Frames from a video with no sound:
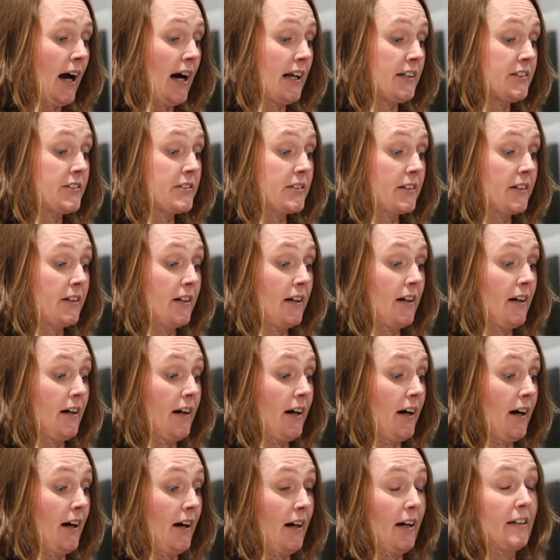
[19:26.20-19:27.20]
And
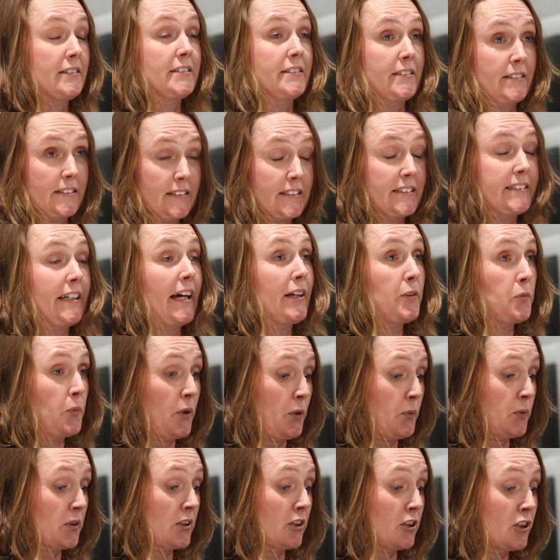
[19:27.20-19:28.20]
I said
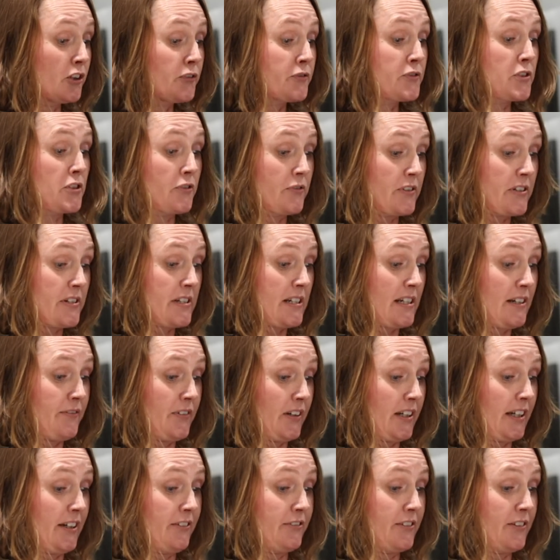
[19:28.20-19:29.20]
we would love to receive
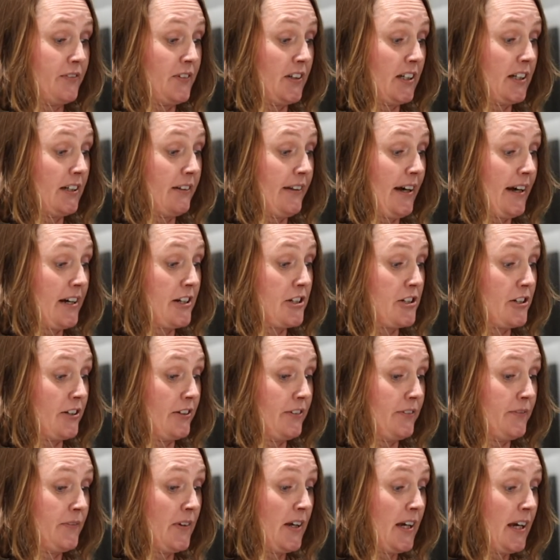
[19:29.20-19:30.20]
a gift of the
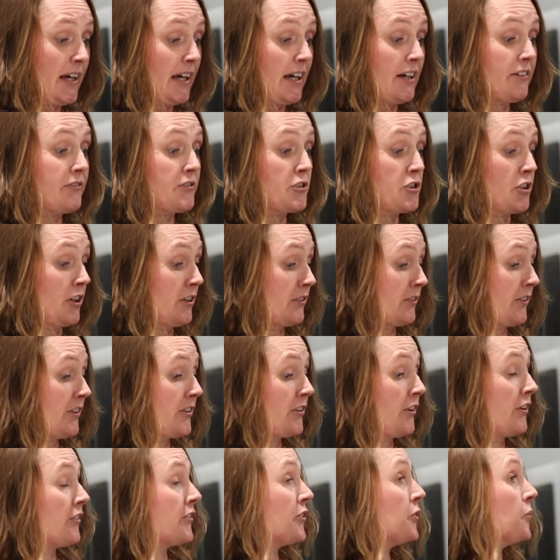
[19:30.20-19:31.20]
collection if John
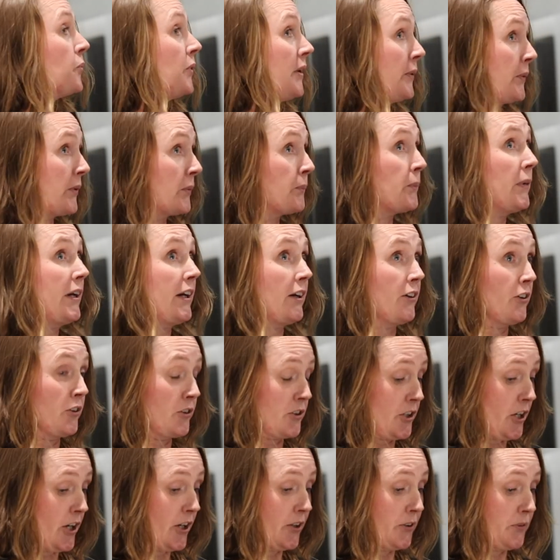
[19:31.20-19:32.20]
thought that we would be a
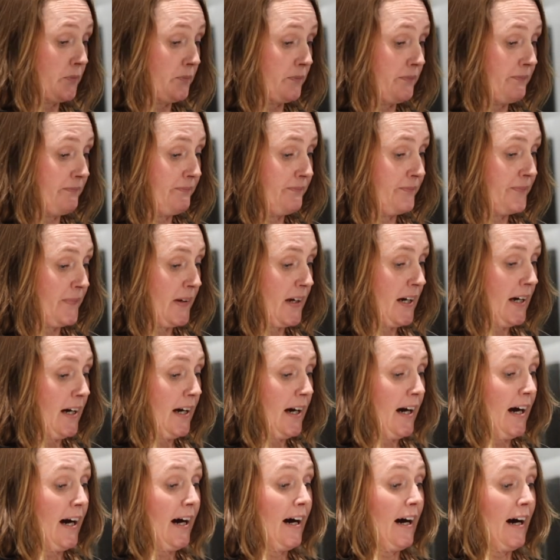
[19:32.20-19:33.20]
good home.
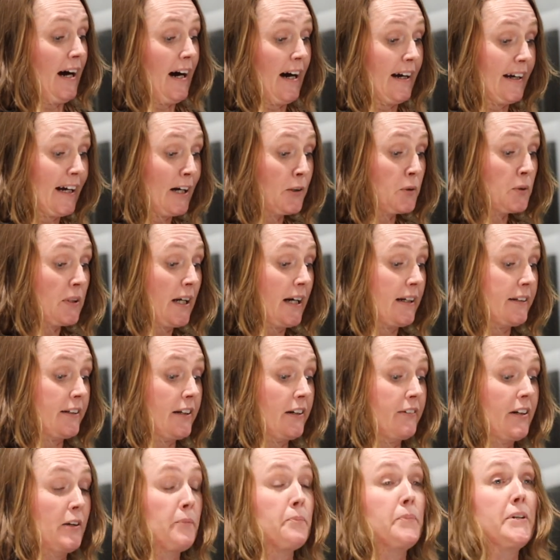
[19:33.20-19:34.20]
I outlined
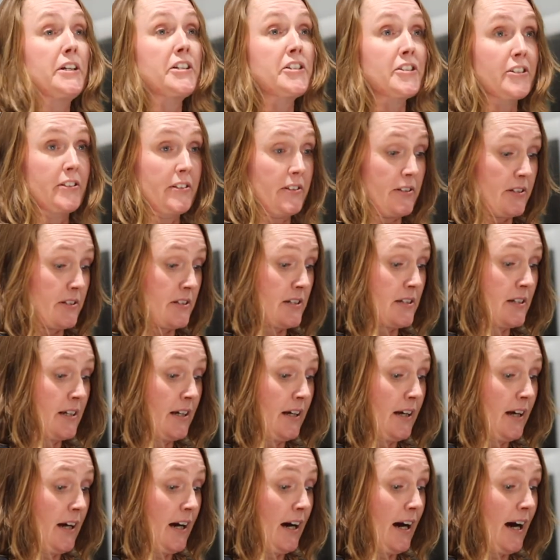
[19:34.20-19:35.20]
our ambitions
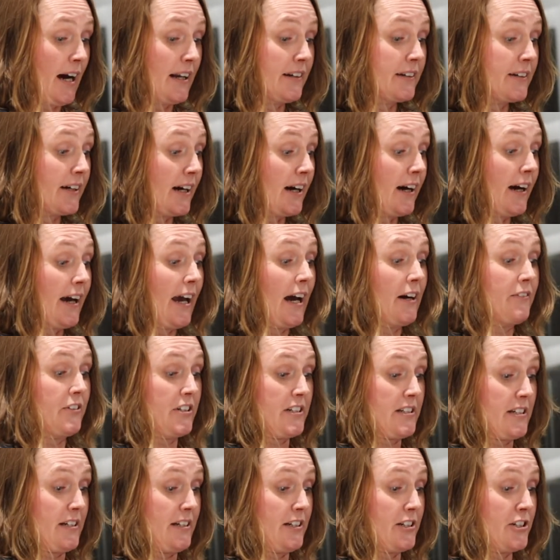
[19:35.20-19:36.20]
and our
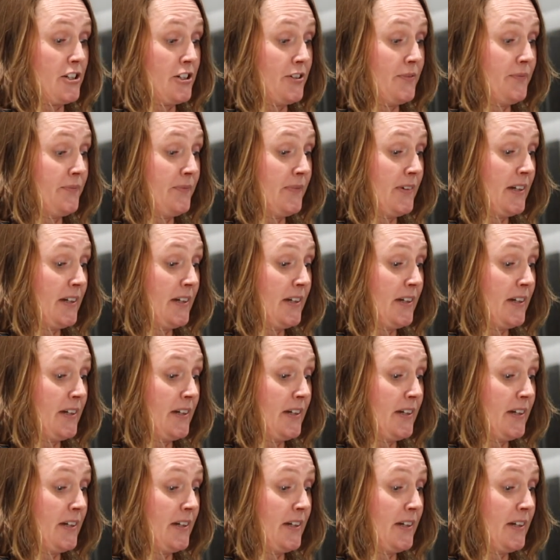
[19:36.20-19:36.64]
heritage.